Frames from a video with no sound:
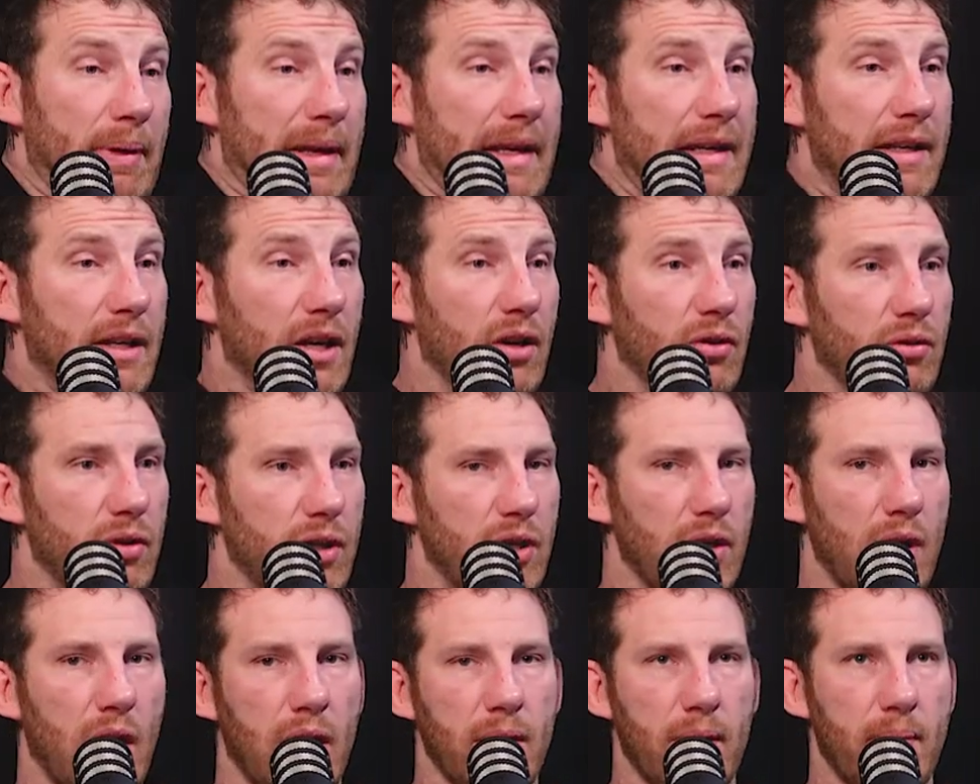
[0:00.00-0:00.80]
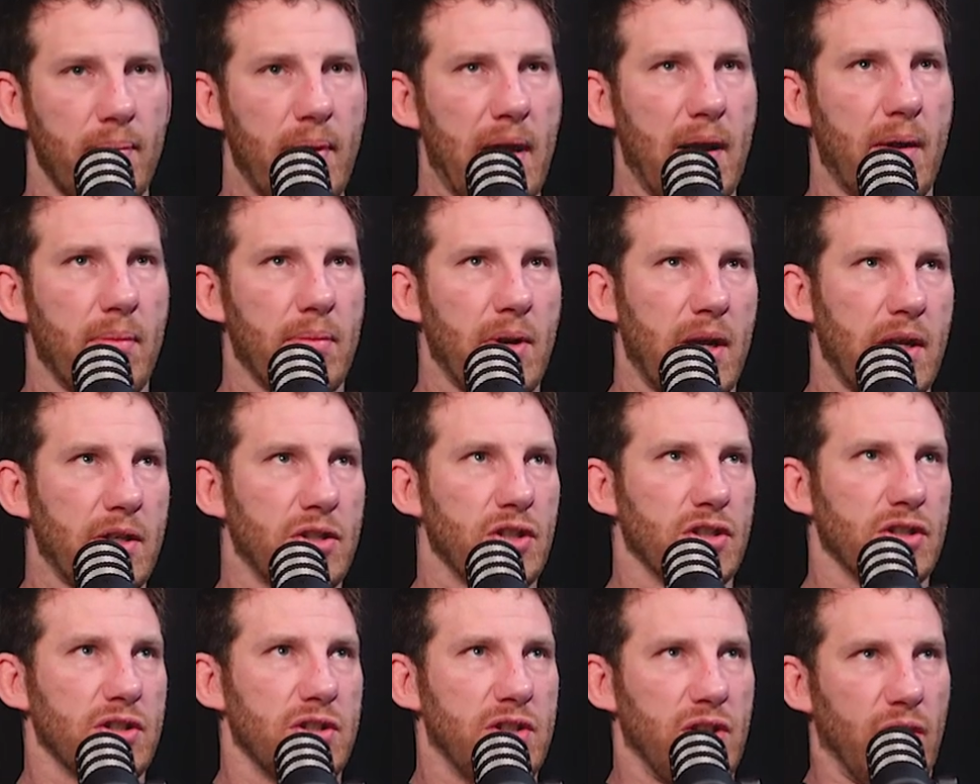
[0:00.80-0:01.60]
but you That's, don't. You, I mean,
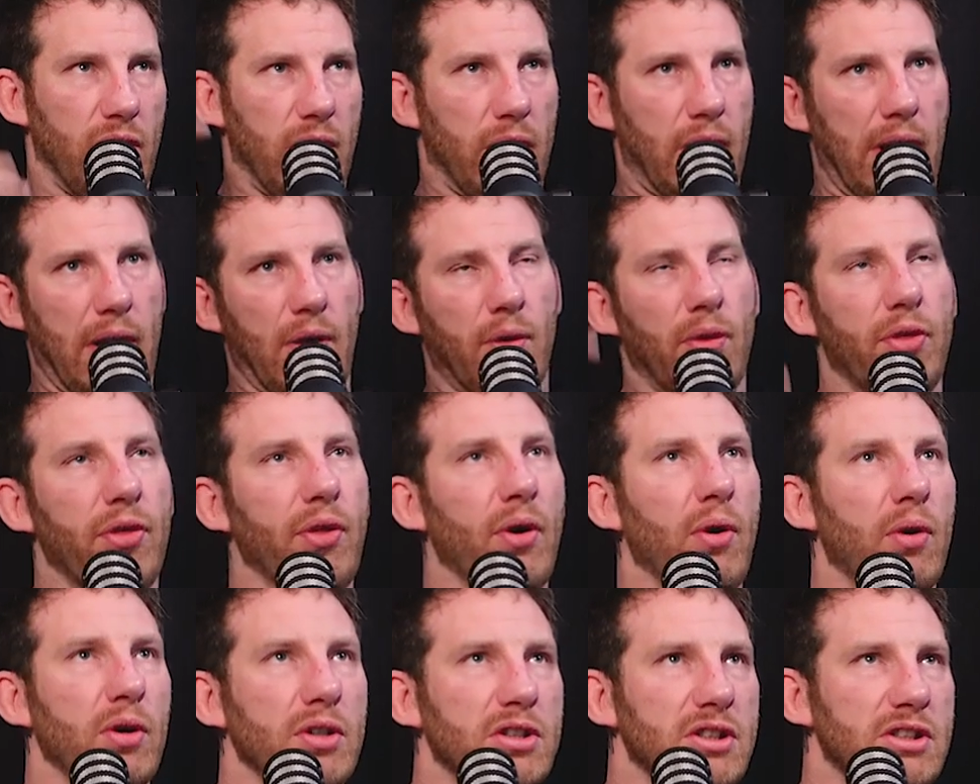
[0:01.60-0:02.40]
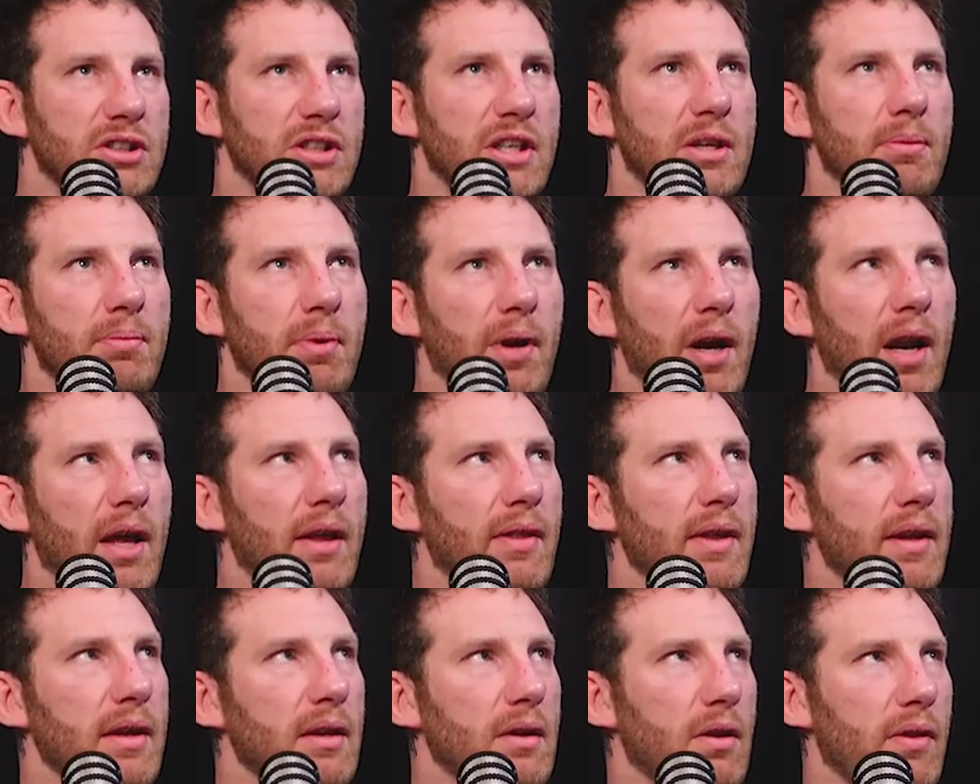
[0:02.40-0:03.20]
it's just your own little thoughts, isn't it? But
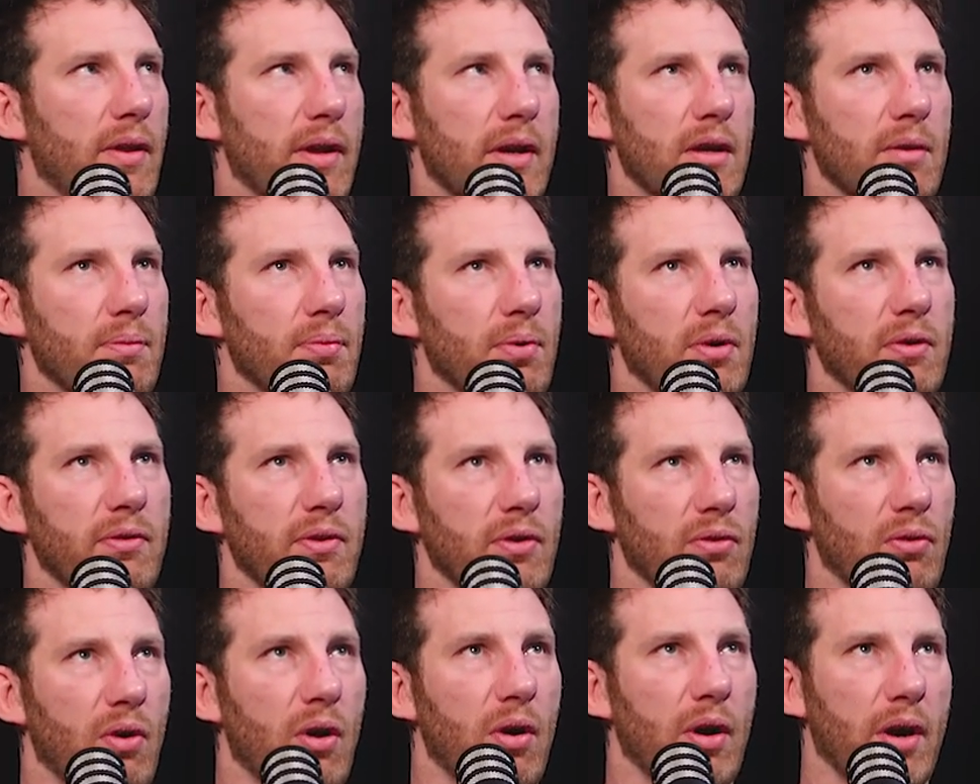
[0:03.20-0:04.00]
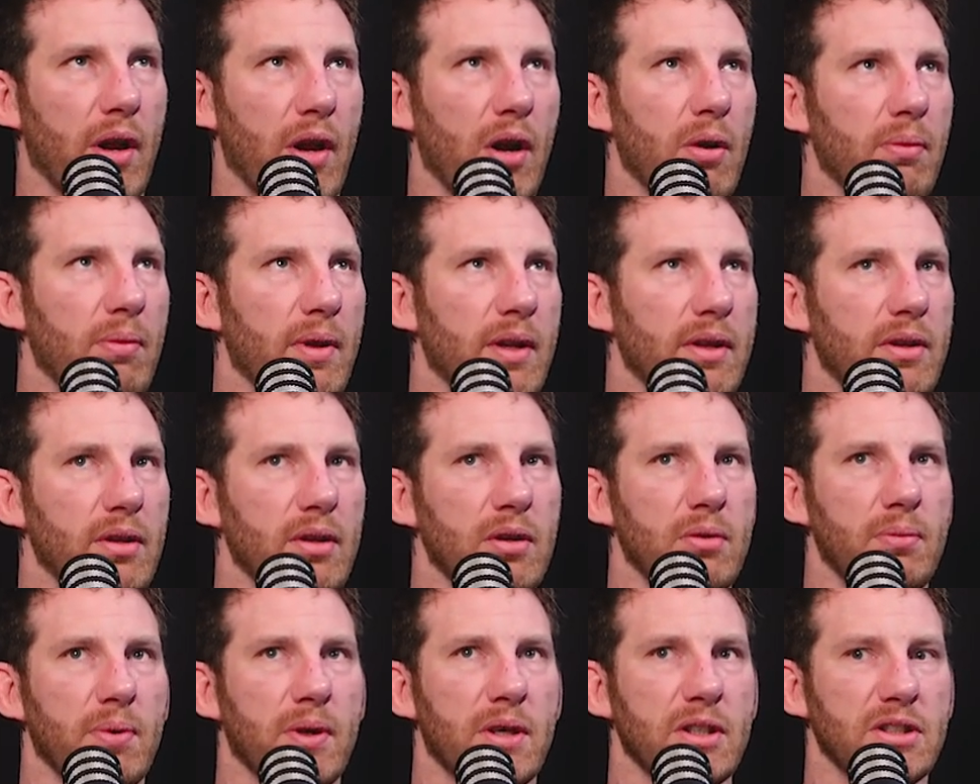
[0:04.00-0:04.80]
like, they, you know, they could prove you wrong, and I hope they
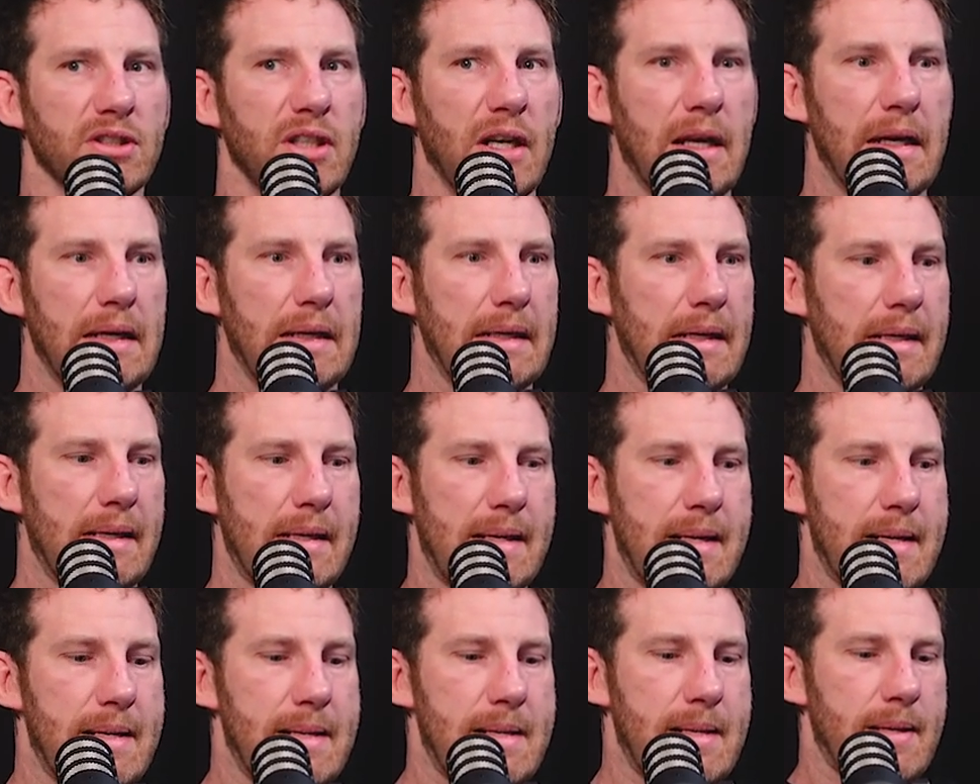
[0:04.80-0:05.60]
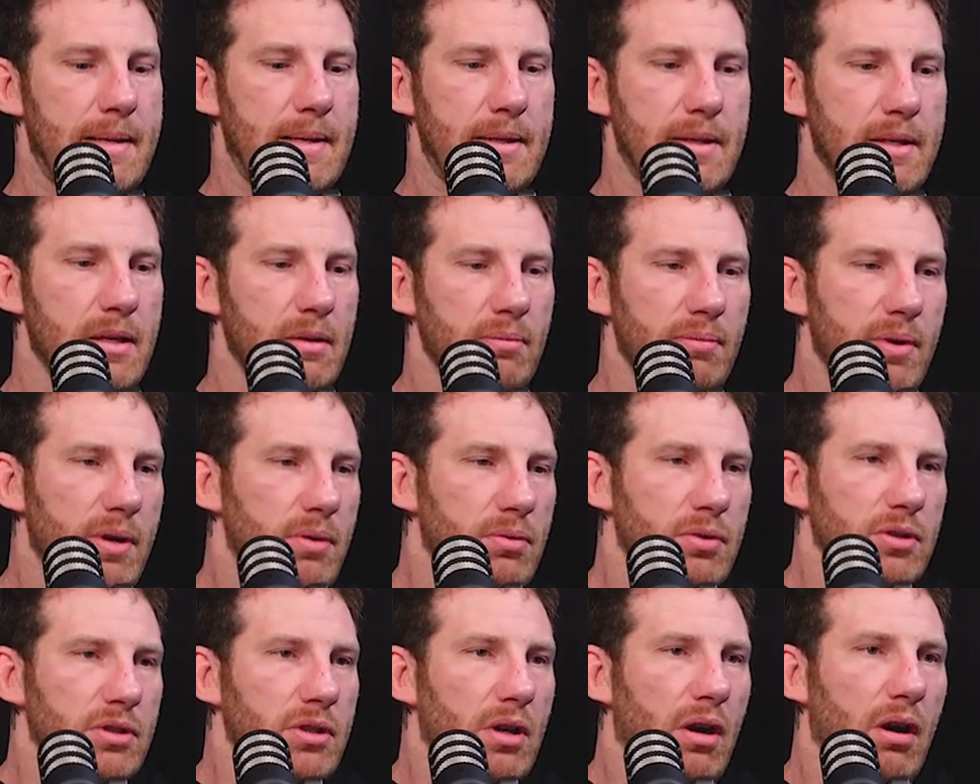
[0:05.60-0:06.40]
do. But it's like, some
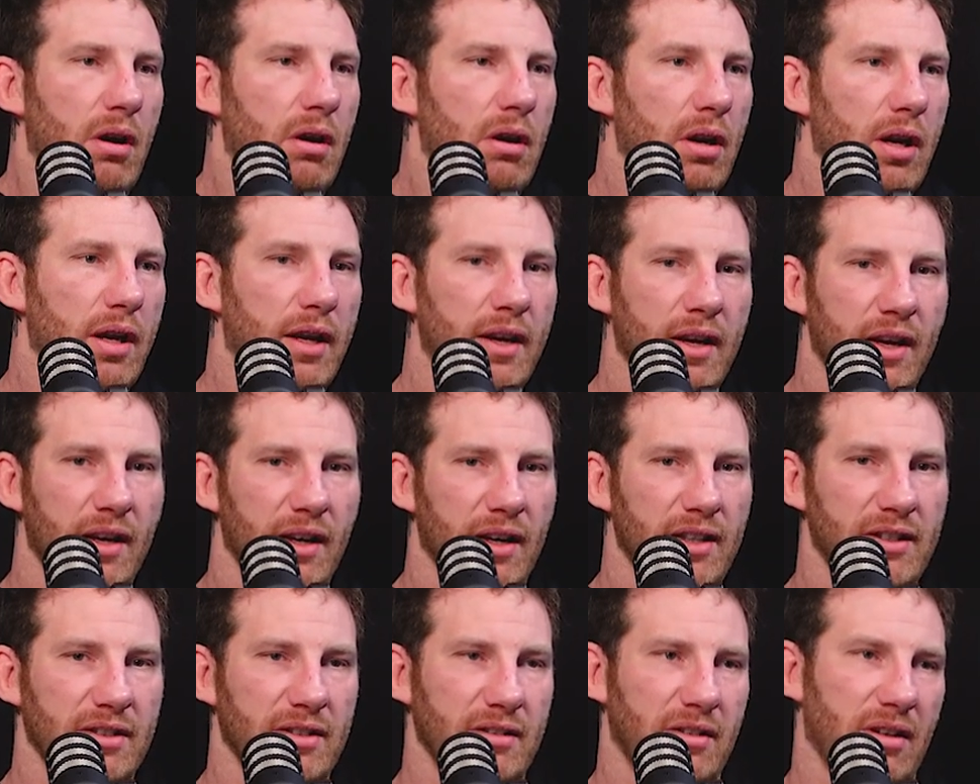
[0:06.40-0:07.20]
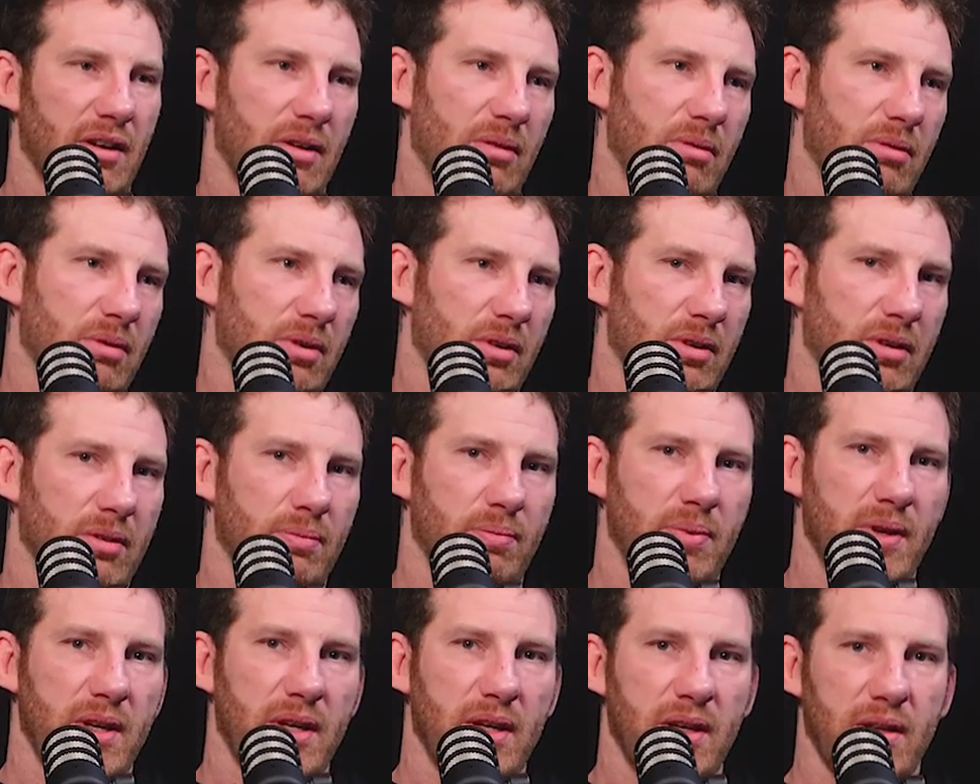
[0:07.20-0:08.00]
people just aren't. Listen, I wanted to
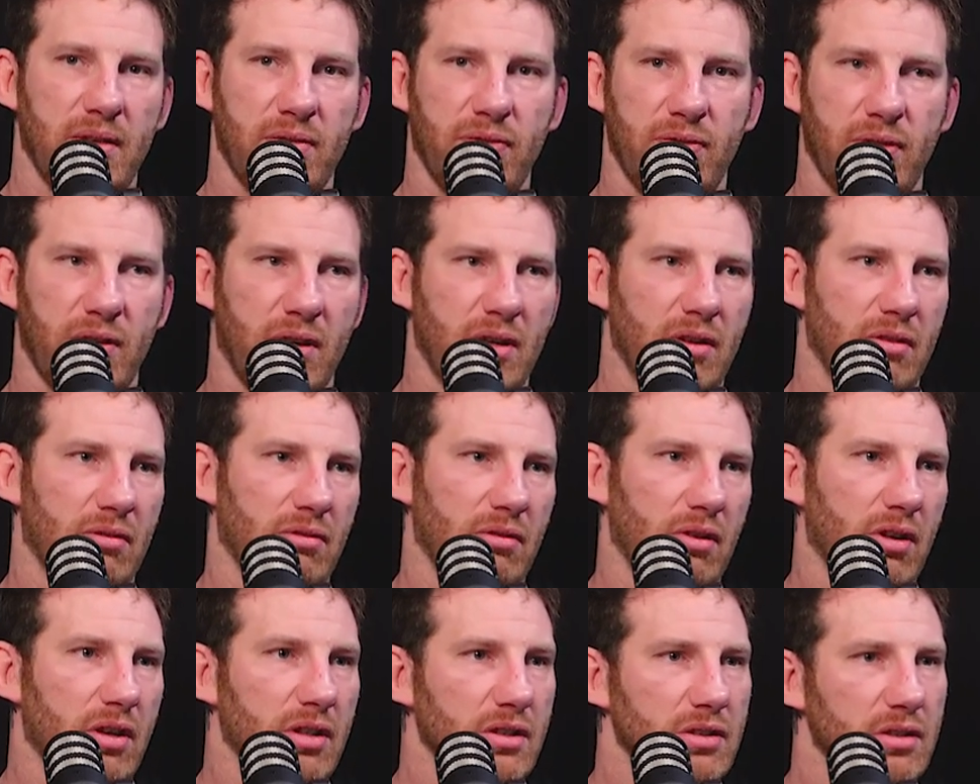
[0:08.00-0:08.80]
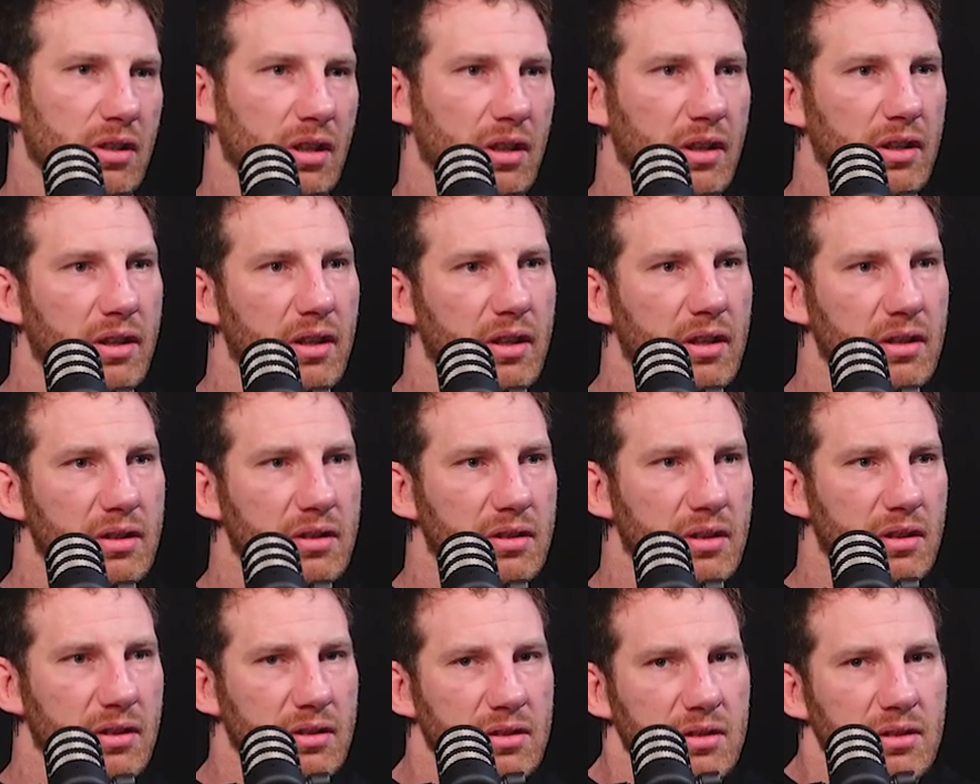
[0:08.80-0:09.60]
be a fucking rocket
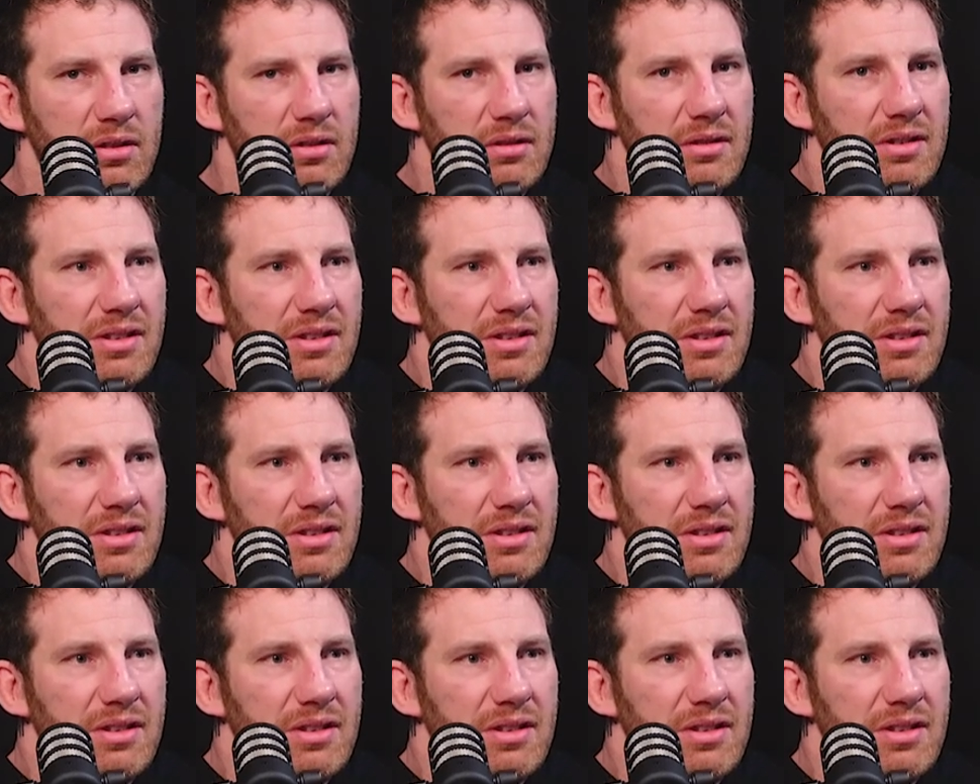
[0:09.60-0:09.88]
scientist. It's,